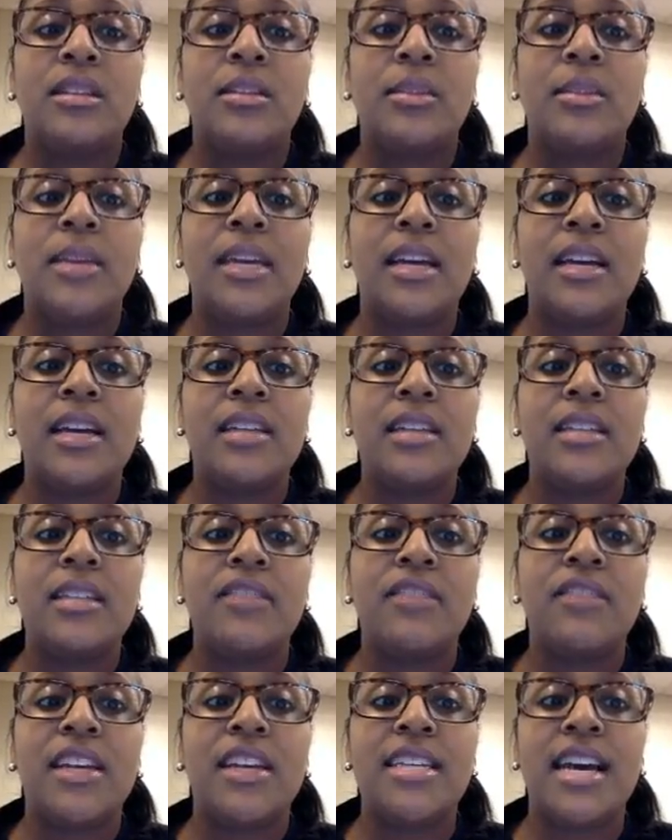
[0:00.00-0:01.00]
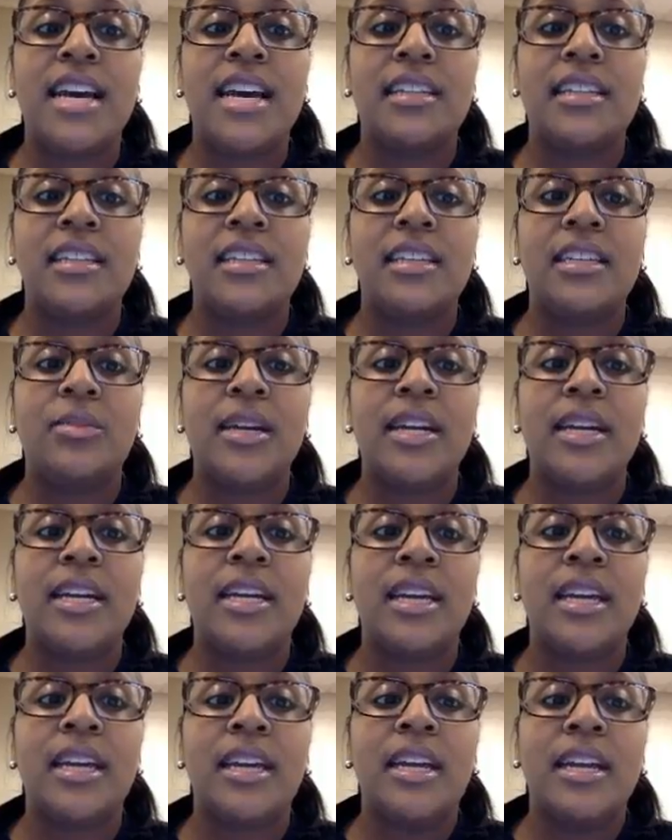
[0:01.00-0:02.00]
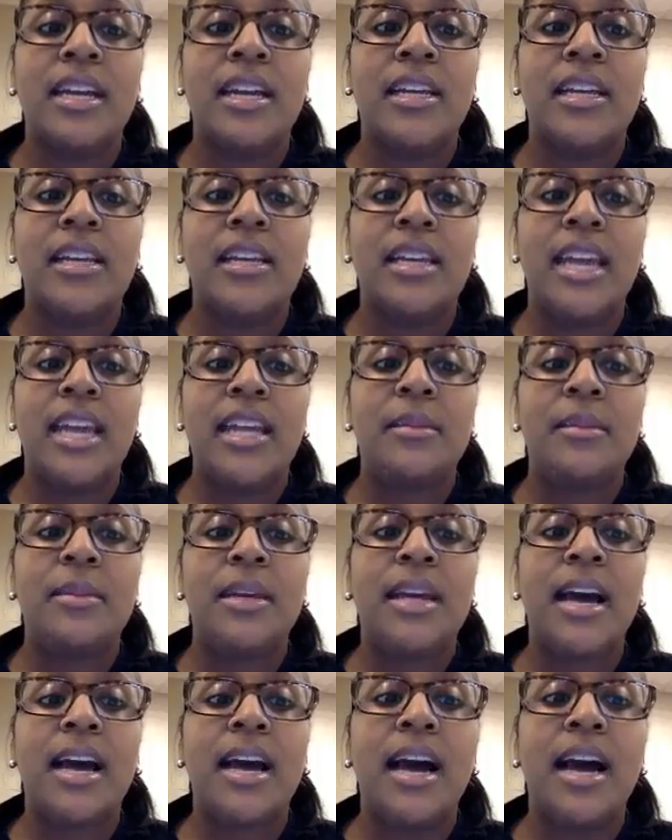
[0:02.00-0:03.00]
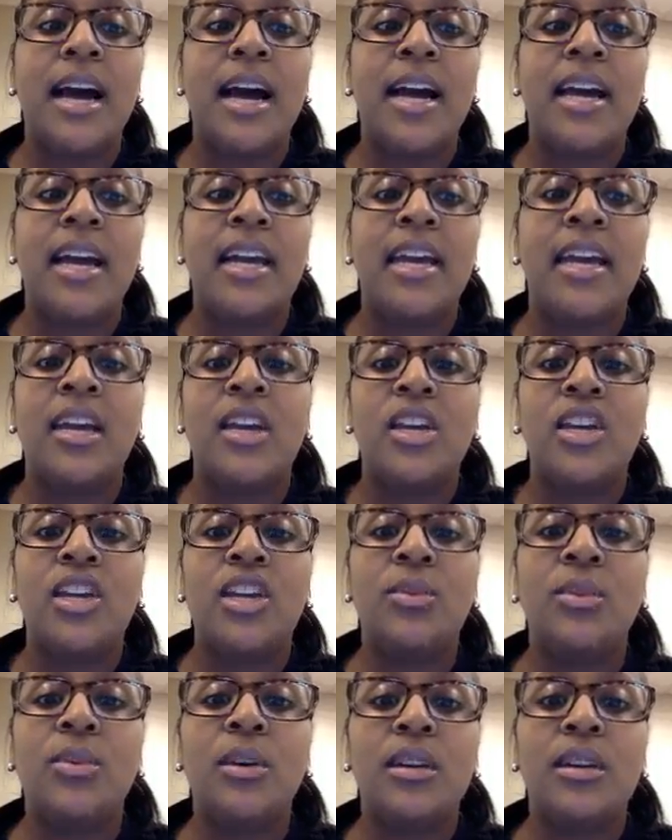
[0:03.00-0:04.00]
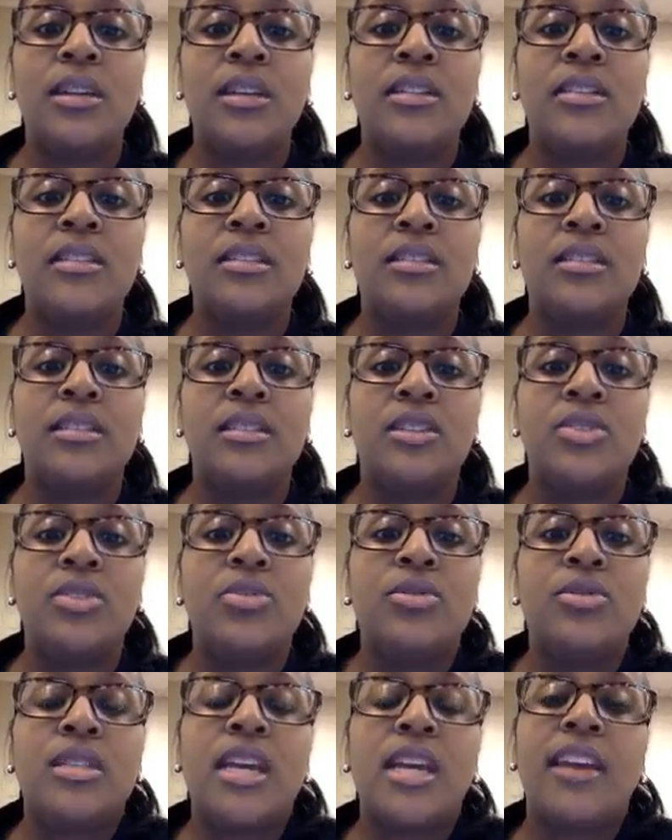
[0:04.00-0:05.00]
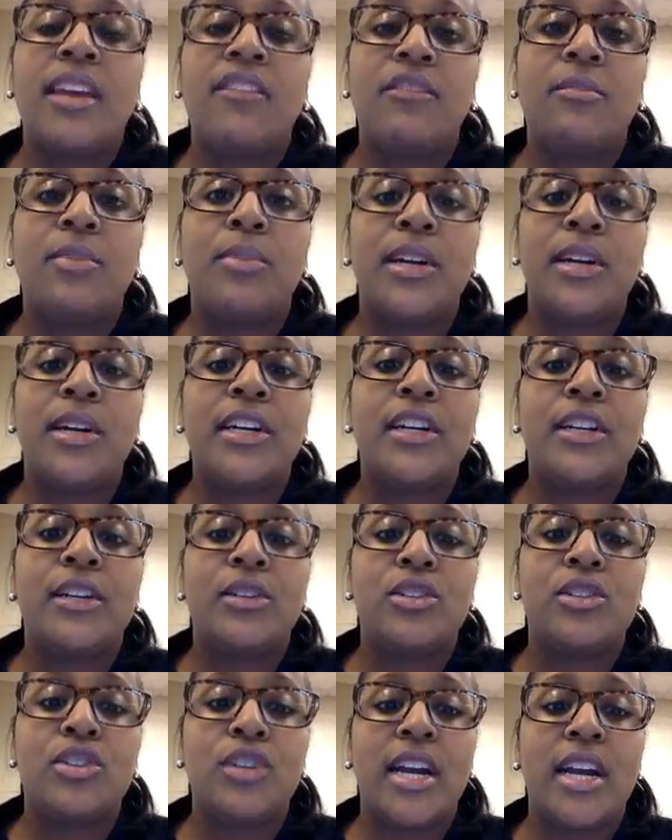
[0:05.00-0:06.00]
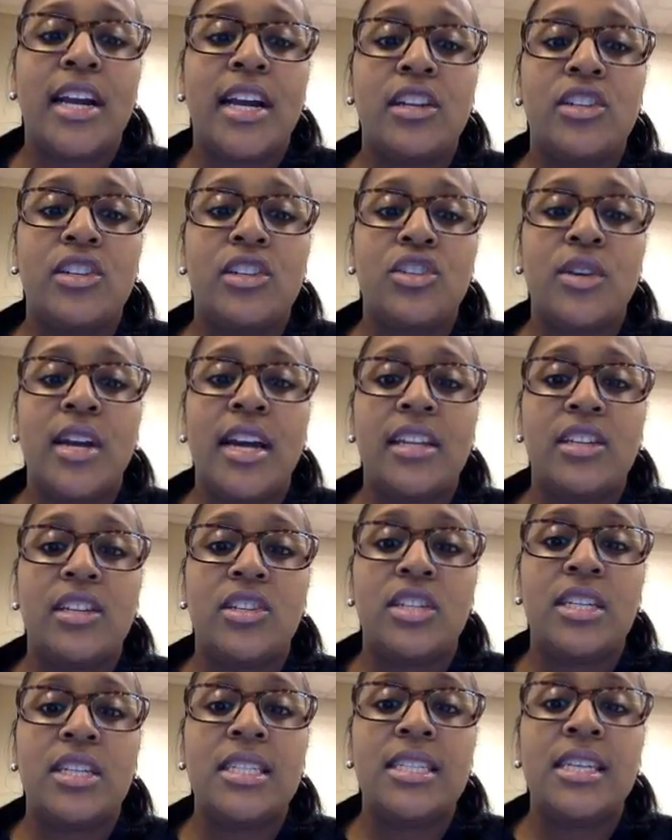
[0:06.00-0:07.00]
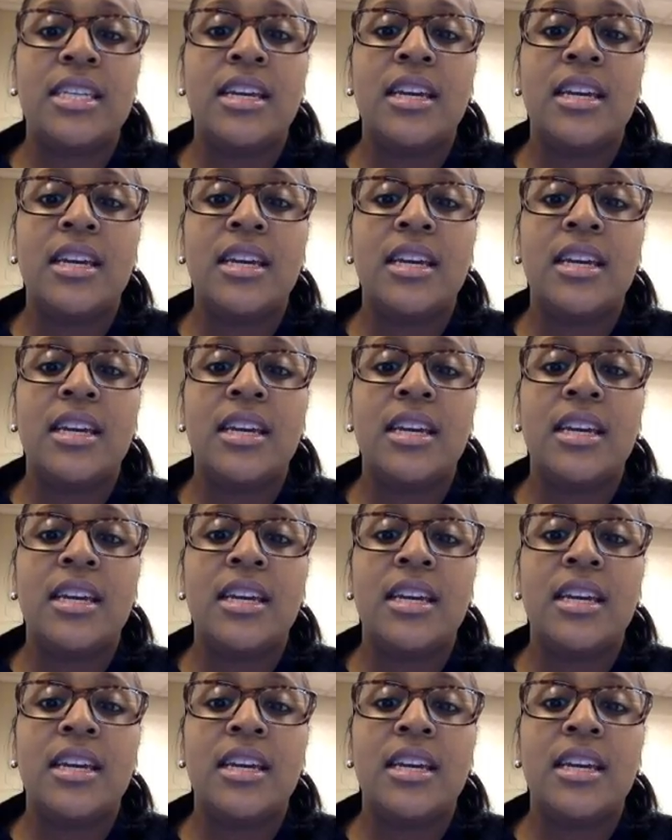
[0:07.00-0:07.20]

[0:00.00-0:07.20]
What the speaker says: because the fatality rate, it can be high, you want to use safe burial strategies.